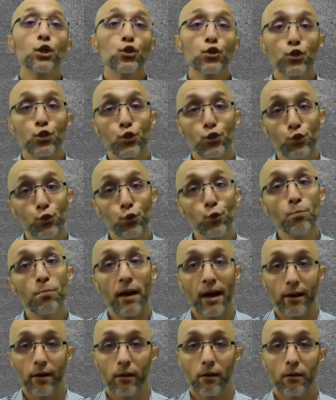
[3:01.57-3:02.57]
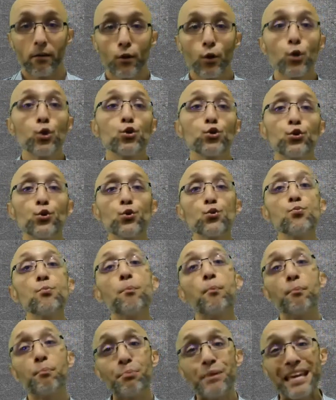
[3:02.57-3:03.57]
to do better, to
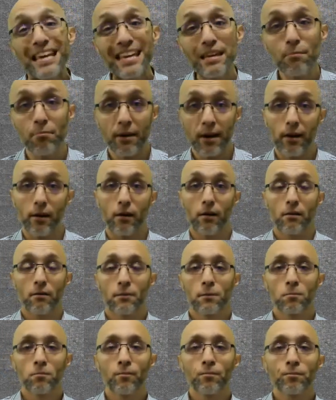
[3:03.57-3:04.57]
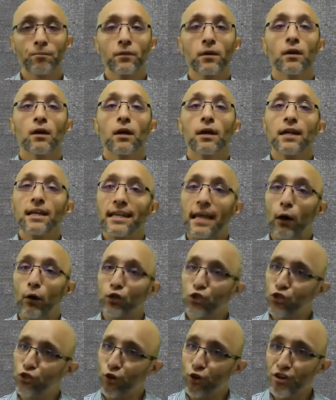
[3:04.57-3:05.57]
be better. Now, a
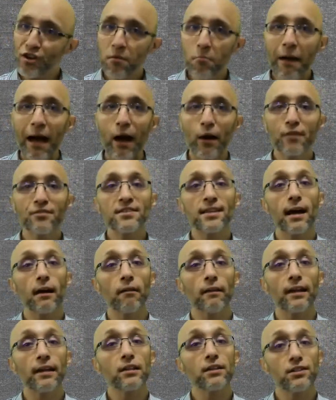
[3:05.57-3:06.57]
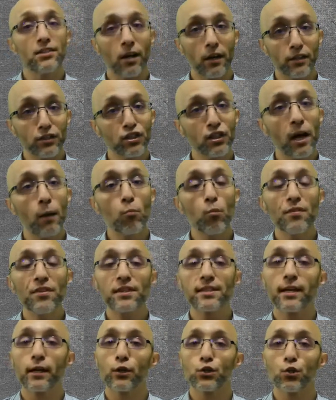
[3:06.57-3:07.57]
certain amount of telling does come with the
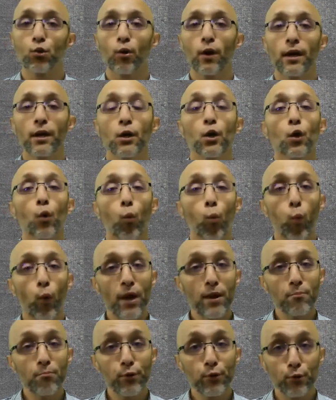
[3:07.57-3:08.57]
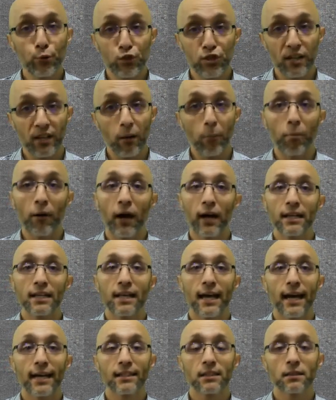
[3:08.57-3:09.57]
territory when producing a
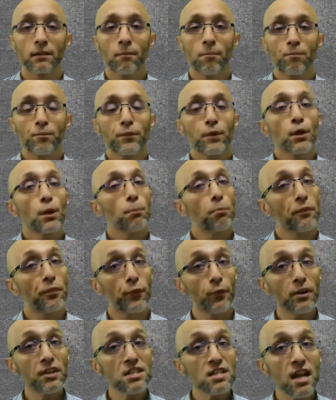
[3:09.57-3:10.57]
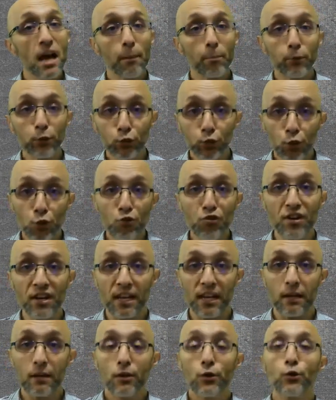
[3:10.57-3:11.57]
podcast, but there is an
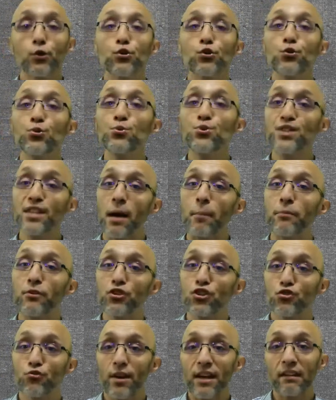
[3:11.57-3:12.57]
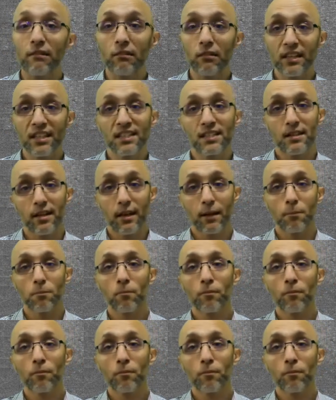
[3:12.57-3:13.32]
opportunity to demonstrate listening.